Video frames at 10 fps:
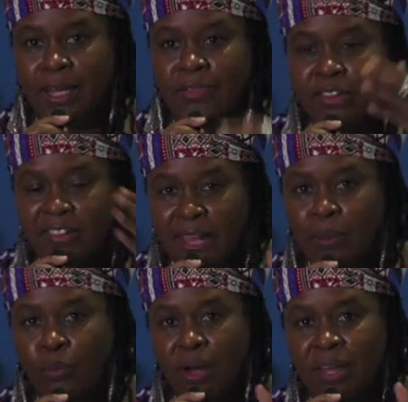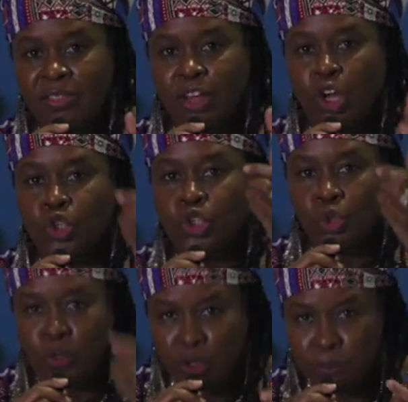in the same way that a
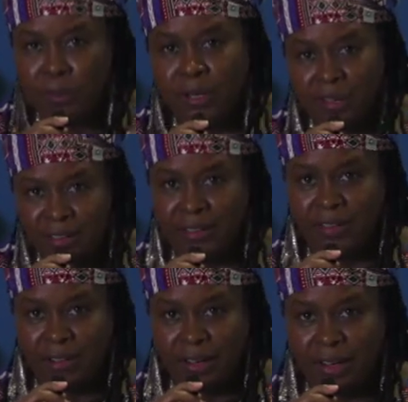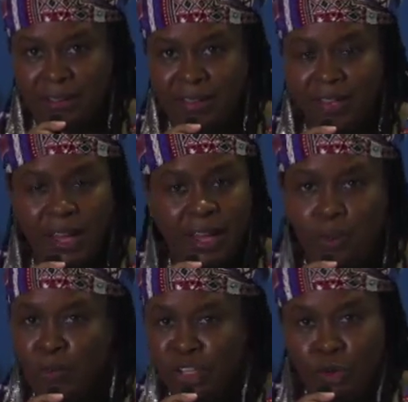Jewish person does.
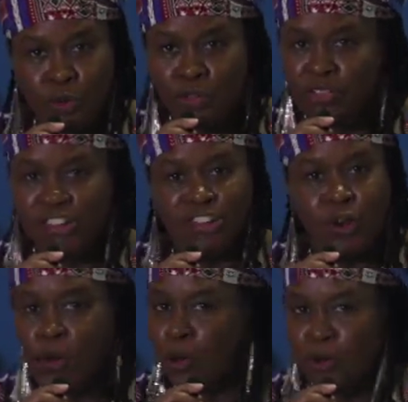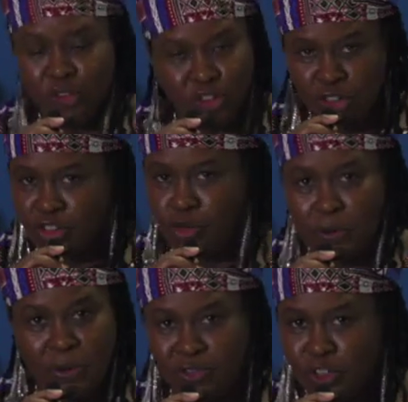And we know that there's no homogenous
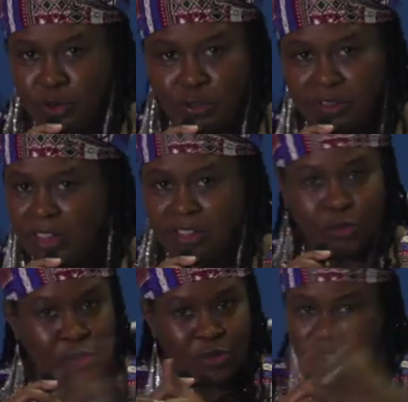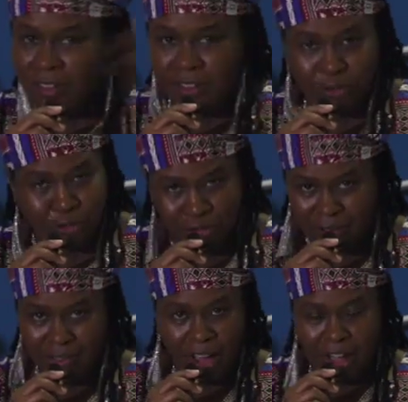group of Jews. There's all these
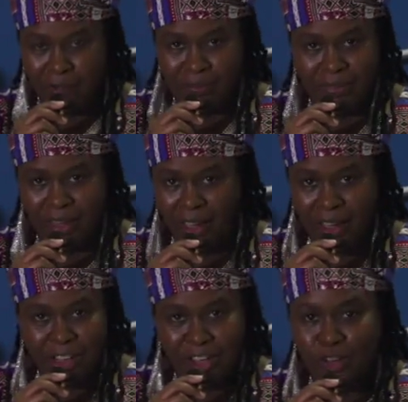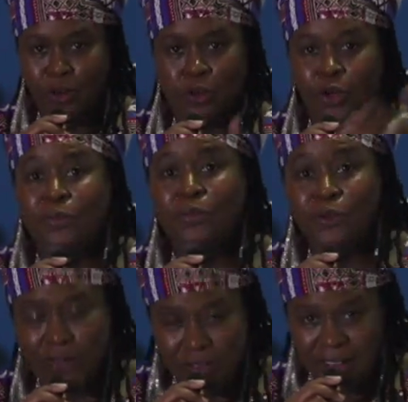different,
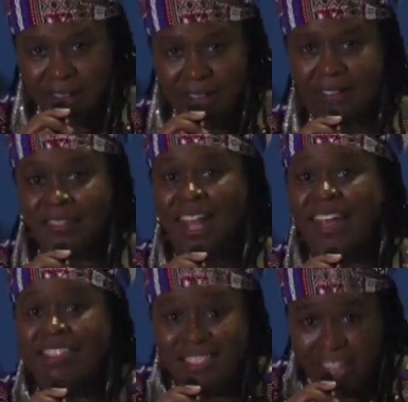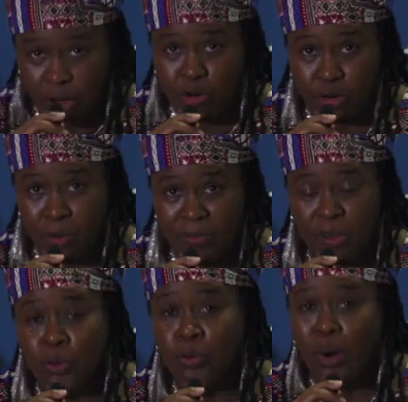communities and ethnic
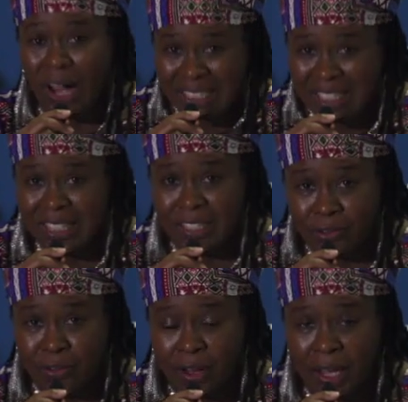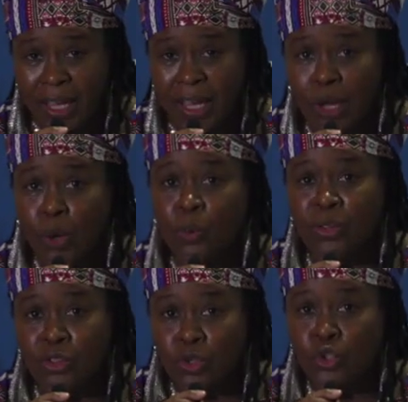groups who will identify
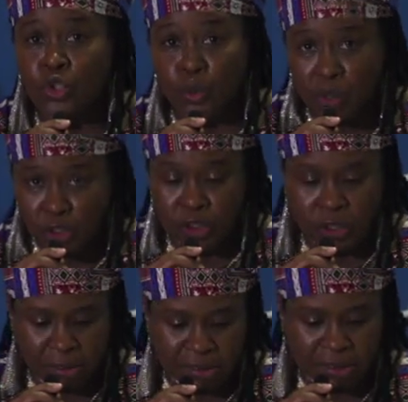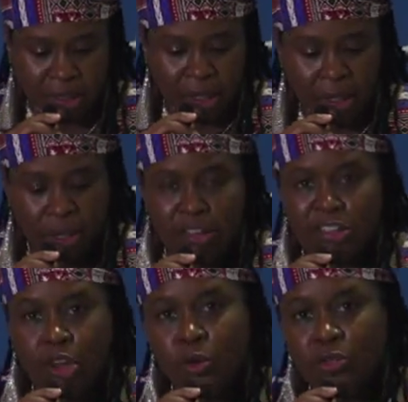with Jewishness.
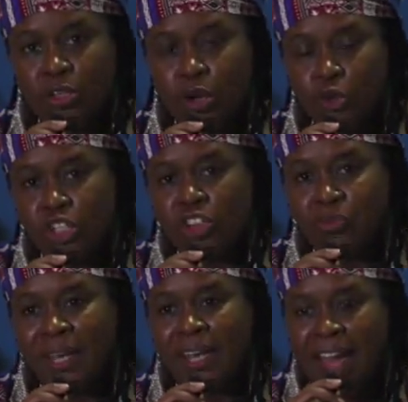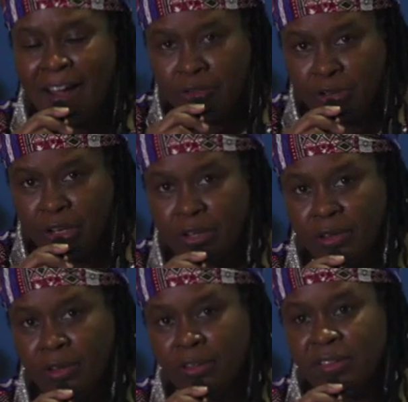So the notion of being
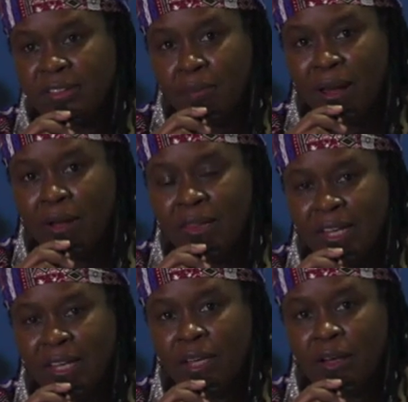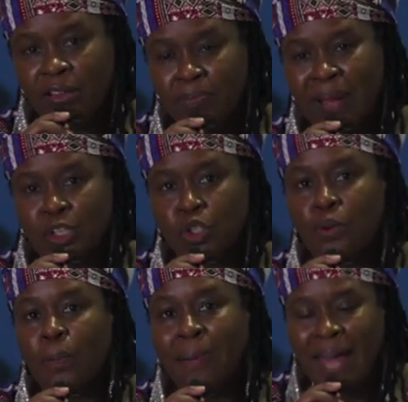Africanness is about linking us back to
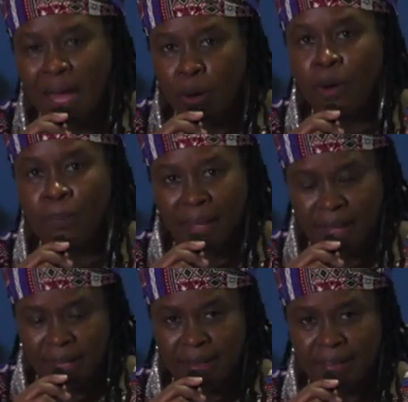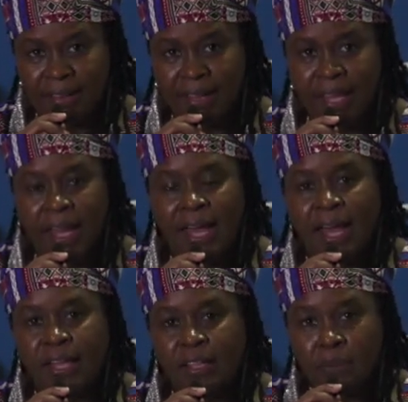a power base.
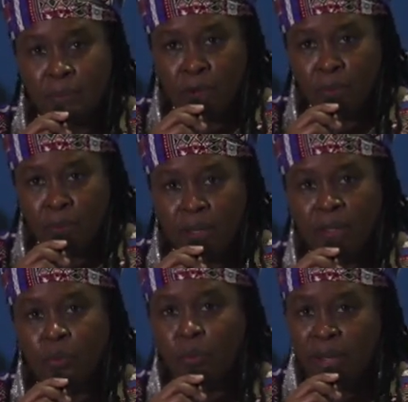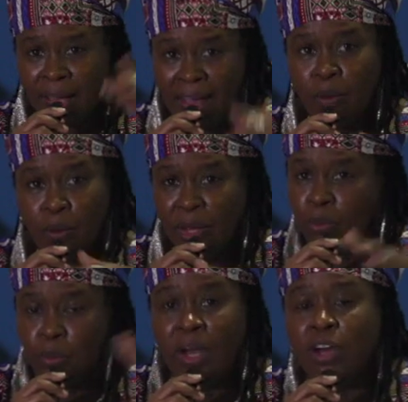And at the moment, we are
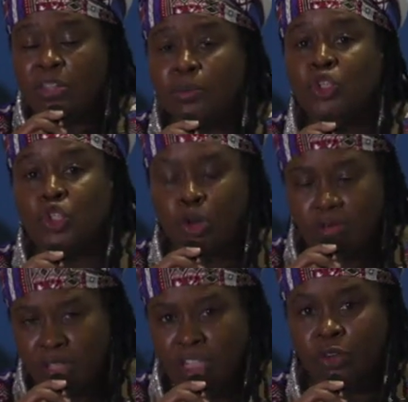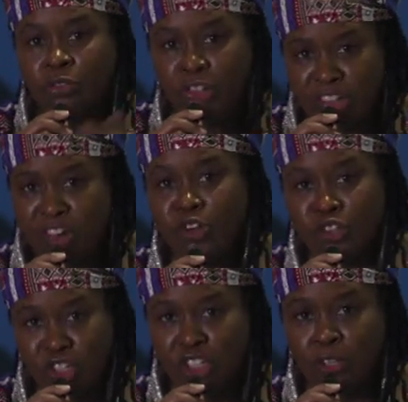the majority on this
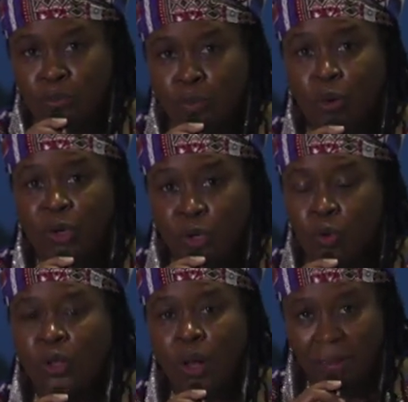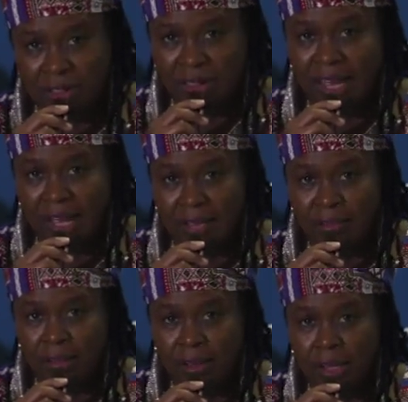continent, what we call our
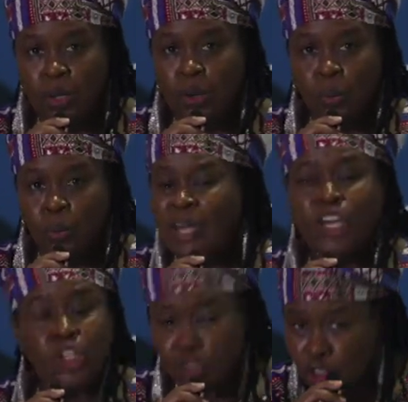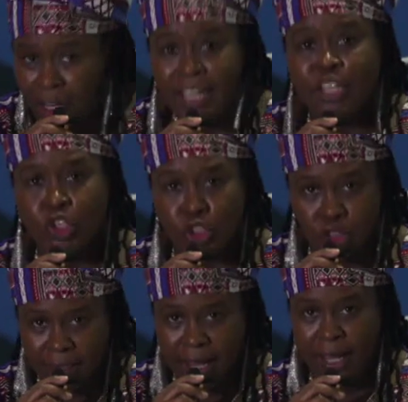motherland. We can change
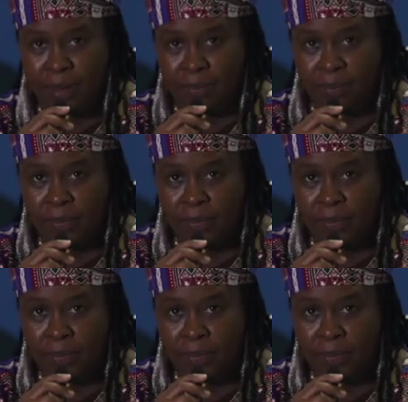the name.